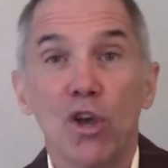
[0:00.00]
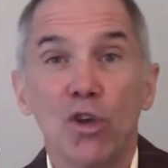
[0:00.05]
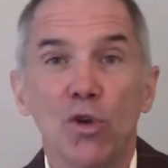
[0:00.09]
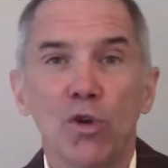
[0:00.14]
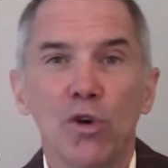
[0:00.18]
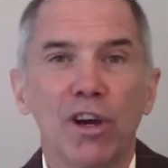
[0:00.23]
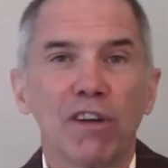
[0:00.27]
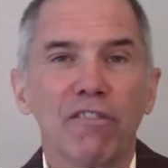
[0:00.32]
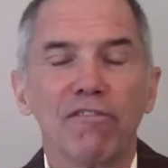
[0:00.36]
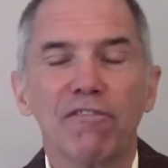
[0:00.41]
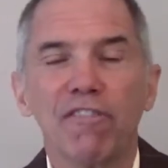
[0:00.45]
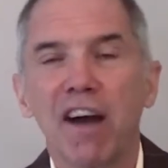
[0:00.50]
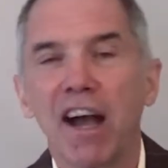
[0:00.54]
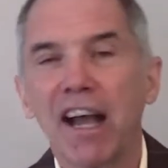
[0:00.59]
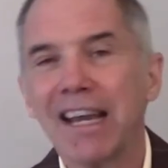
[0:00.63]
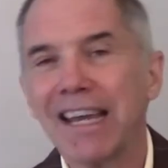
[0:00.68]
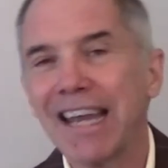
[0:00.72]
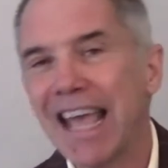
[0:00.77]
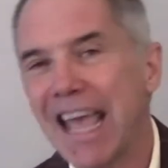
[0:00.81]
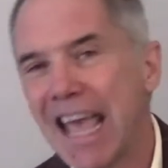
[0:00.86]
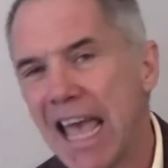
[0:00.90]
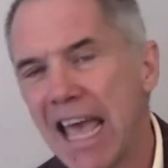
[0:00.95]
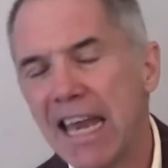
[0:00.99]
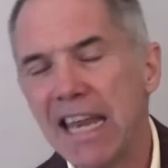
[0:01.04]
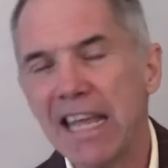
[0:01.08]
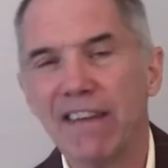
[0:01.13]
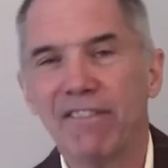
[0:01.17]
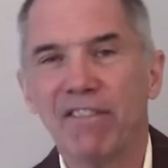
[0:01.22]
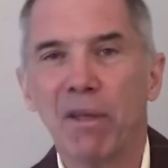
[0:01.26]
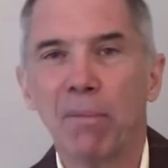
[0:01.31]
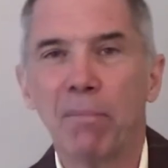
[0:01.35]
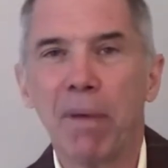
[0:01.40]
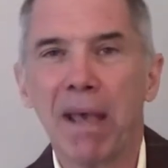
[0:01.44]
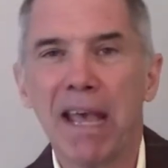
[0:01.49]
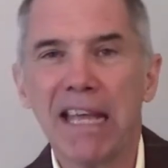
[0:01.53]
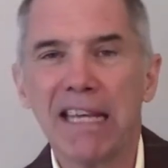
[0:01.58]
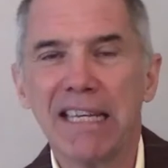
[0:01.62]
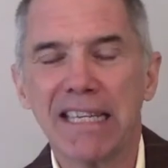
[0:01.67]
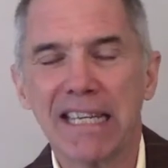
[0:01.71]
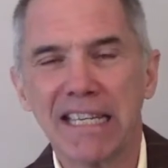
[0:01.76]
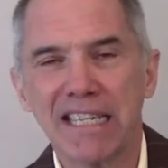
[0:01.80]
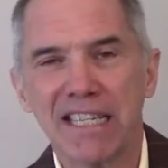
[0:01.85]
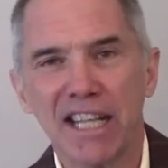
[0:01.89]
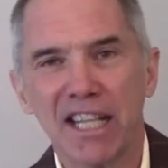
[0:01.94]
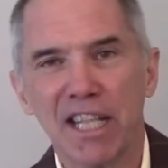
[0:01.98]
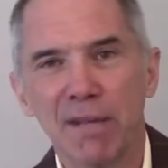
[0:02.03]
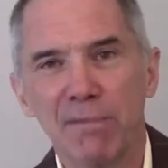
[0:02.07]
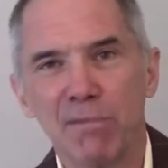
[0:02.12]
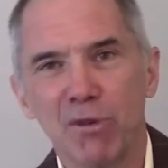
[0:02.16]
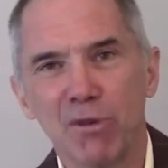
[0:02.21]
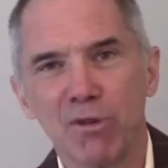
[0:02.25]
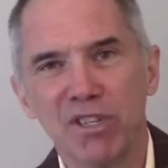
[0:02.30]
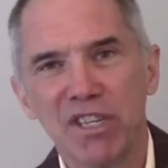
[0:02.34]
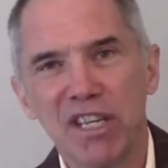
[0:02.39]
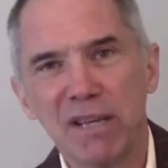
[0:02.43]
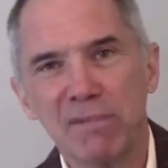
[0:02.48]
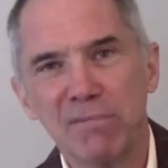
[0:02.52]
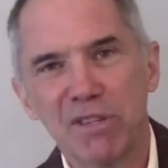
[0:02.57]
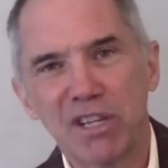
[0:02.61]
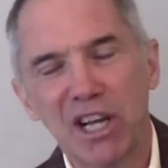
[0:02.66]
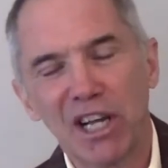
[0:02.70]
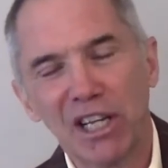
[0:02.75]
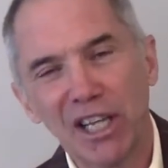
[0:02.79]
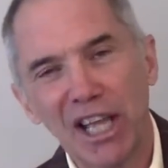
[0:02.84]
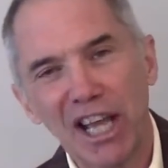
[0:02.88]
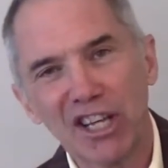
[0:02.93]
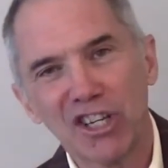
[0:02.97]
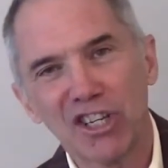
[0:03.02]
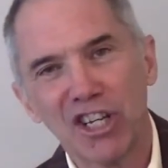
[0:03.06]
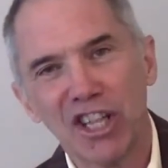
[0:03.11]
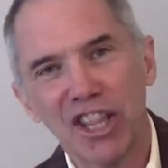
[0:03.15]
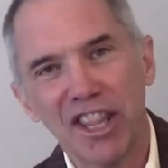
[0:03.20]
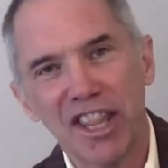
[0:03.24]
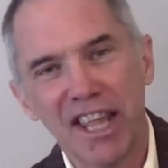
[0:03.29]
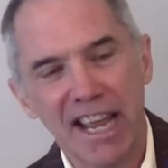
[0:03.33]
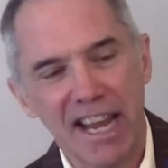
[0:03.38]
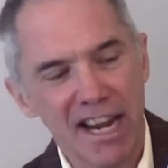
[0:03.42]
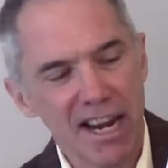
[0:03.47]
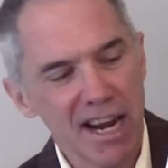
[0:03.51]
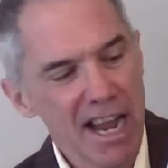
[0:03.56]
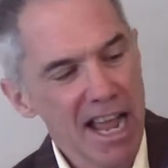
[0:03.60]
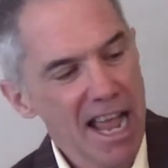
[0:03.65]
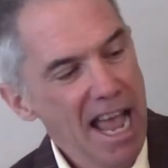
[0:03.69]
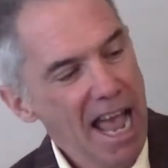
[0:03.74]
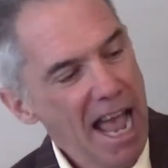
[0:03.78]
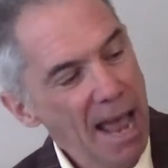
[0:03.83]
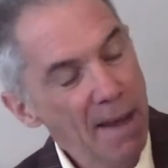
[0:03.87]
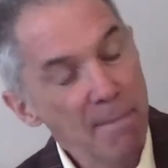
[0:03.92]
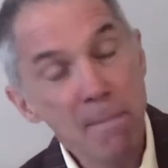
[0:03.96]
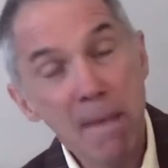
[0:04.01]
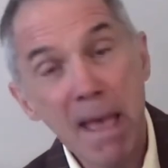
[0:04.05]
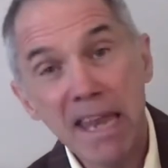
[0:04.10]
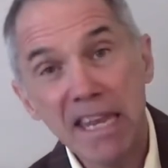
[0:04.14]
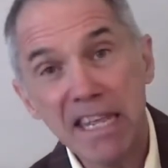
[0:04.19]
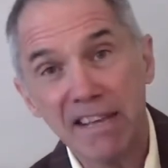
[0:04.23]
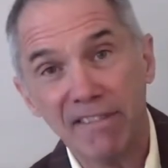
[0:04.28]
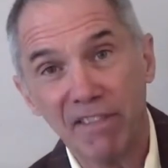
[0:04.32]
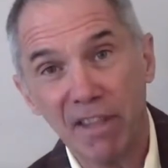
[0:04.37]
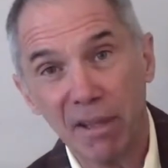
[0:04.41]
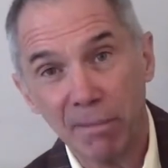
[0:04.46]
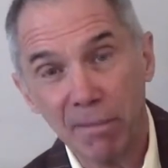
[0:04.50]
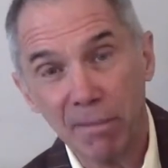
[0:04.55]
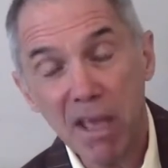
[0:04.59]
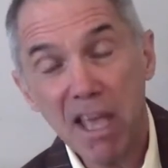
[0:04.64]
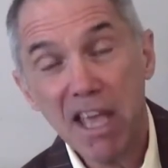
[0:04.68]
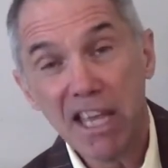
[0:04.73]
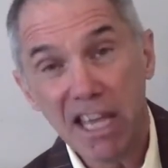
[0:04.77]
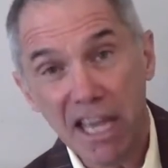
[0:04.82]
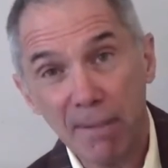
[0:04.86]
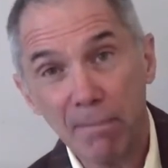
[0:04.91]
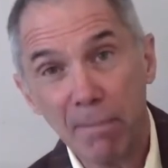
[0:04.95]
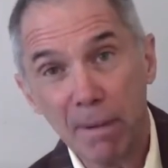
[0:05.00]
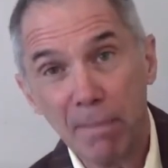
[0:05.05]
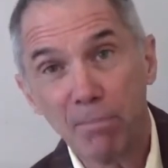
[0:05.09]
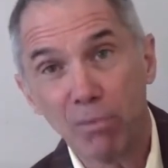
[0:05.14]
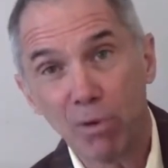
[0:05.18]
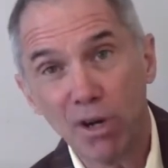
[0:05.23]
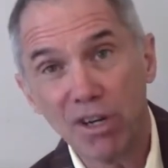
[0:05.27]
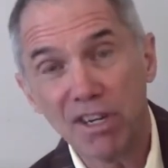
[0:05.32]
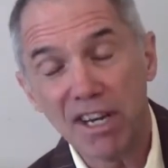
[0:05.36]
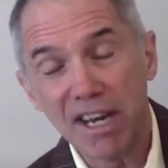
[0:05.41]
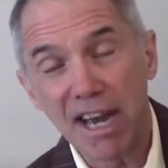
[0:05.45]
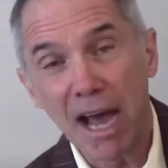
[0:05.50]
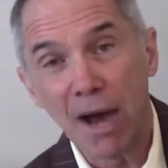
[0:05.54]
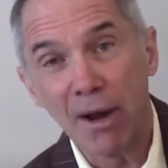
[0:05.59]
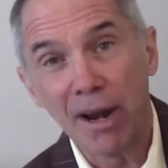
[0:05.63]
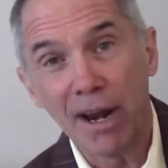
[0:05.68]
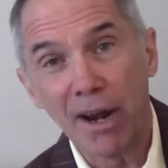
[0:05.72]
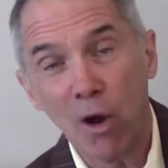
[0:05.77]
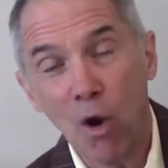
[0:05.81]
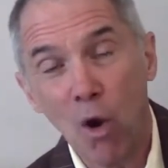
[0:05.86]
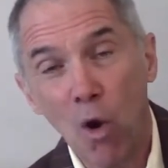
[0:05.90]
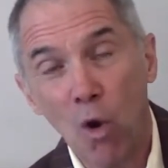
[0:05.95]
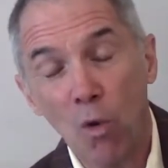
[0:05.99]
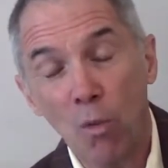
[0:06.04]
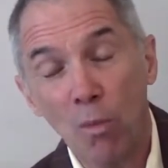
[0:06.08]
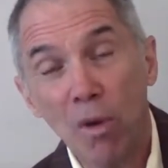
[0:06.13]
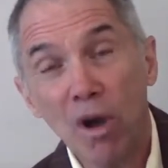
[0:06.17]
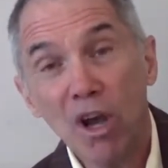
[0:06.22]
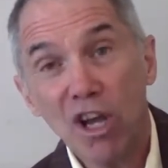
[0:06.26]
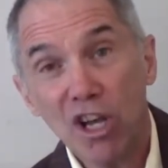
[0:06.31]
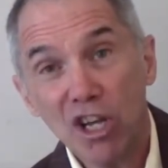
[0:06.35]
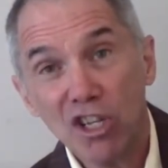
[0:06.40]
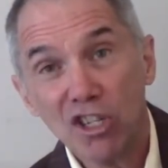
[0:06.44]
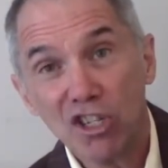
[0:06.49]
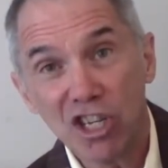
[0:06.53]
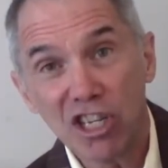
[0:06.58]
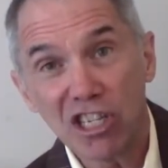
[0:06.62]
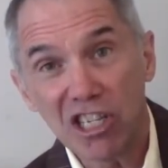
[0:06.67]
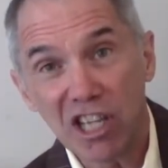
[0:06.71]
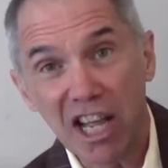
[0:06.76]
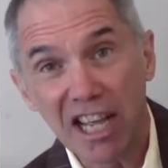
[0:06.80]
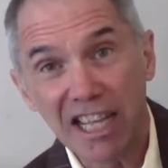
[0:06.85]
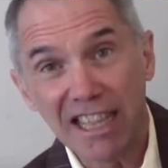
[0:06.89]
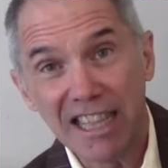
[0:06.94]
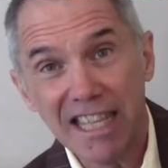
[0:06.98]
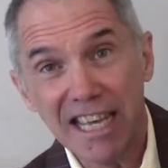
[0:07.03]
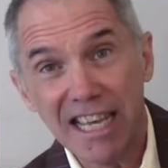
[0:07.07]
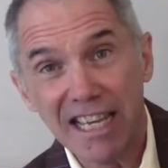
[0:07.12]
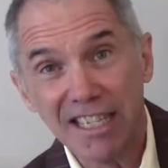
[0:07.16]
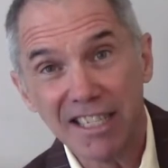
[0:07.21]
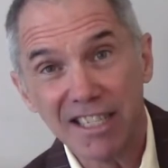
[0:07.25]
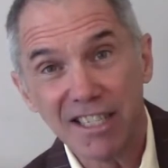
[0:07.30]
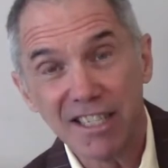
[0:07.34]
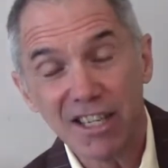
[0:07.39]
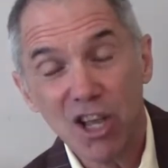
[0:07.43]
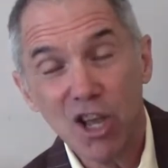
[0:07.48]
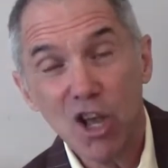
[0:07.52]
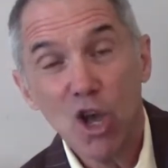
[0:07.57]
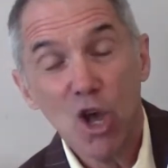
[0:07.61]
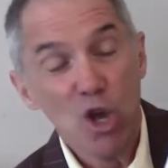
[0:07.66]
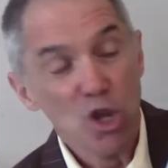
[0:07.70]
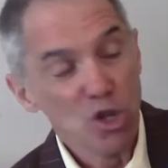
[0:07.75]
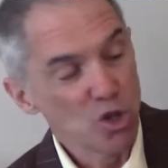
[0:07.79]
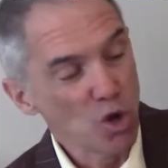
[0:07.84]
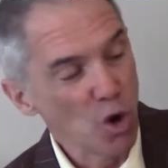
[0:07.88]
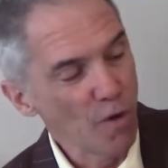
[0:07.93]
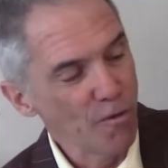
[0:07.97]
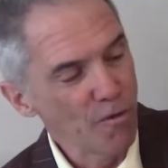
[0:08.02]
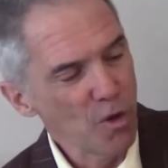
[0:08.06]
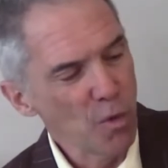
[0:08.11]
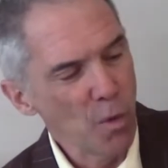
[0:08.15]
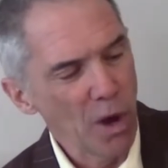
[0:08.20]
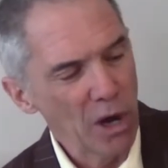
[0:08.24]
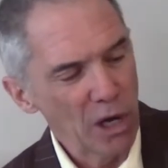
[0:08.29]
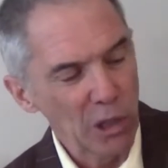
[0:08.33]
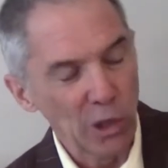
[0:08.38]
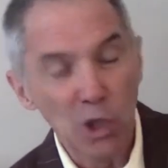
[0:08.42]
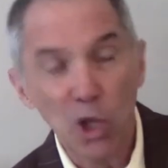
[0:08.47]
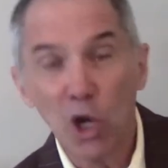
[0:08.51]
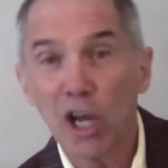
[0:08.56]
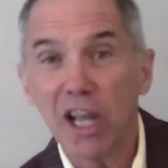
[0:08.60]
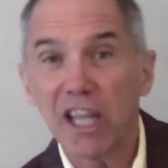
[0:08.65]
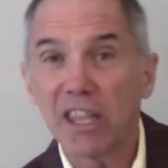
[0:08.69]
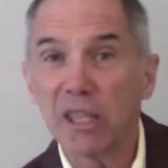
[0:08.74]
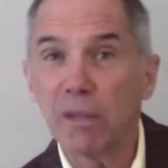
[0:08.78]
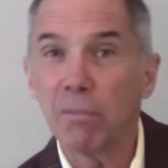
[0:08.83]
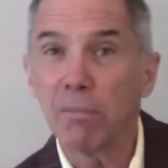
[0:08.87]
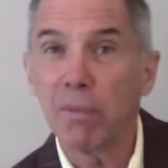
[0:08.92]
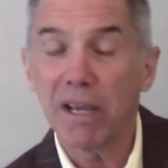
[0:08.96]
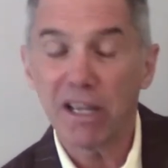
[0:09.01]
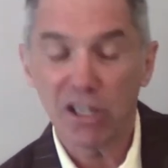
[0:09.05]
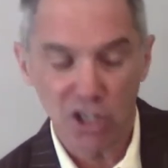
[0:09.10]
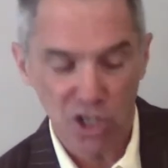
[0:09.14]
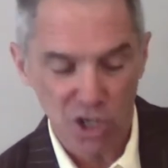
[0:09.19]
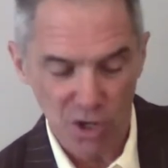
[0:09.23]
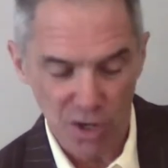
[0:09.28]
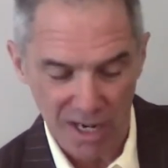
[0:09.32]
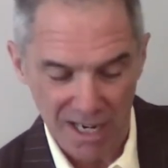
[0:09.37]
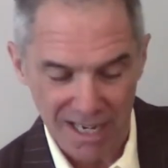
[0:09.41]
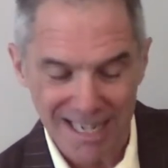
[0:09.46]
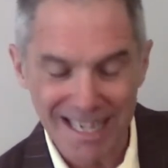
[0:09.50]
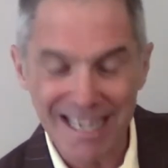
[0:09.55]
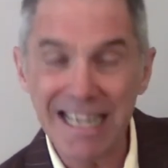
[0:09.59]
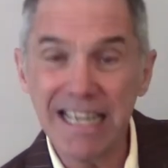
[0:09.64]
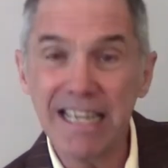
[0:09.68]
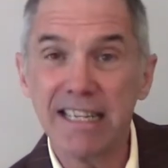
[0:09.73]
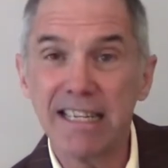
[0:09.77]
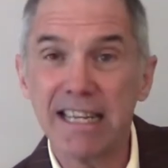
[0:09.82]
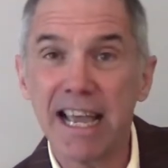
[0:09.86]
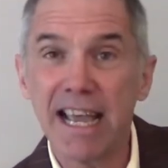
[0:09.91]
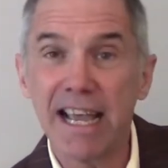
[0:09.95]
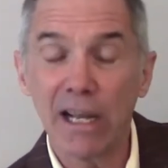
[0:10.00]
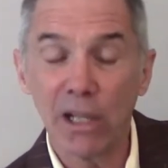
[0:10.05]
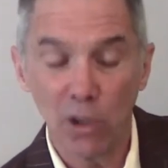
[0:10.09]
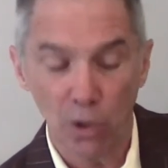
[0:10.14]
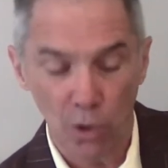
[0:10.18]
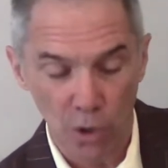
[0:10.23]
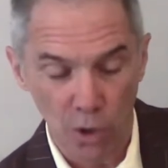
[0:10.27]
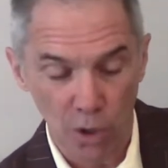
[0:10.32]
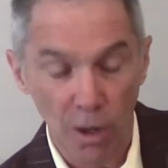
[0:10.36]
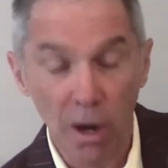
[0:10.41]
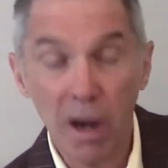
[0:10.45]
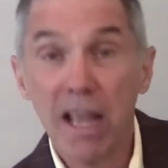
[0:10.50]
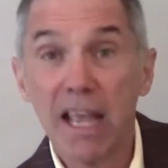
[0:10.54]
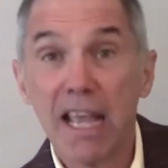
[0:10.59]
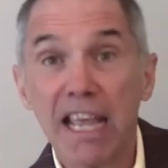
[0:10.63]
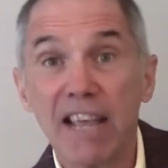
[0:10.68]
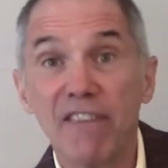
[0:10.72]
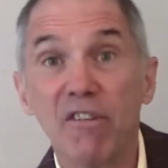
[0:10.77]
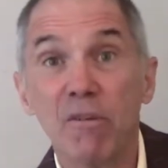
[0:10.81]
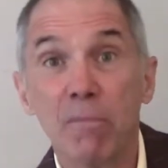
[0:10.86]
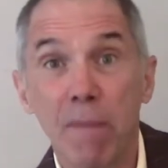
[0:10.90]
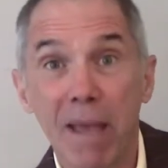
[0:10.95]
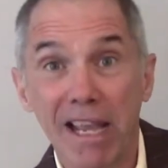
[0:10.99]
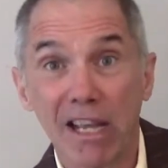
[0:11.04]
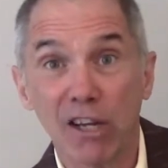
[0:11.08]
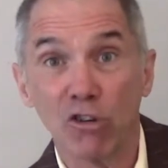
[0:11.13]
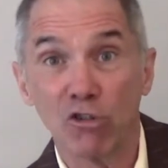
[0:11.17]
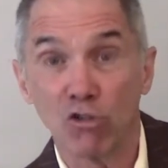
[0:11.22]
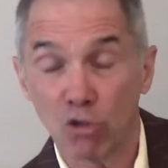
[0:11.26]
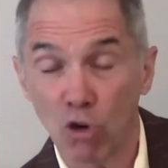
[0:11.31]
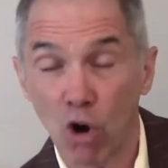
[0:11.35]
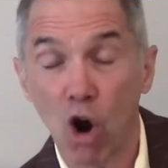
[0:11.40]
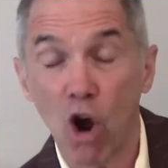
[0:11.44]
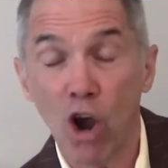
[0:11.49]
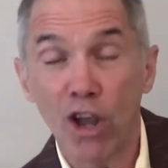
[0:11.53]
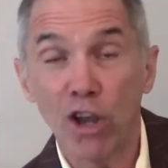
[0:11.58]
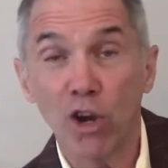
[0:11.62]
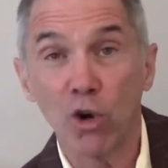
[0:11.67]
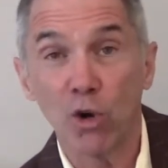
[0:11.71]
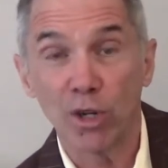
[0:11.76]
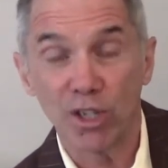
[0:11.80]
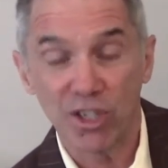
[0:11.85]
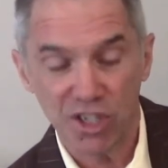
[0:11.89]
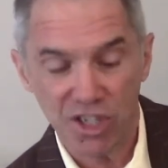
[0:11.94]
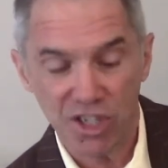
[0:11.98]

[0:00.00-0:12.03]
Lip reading: You can find any of the paintings in the museum's collection there, and many of them can be printed out at home, just like this. So if you want to look at the picture in detail or even make a drawing or a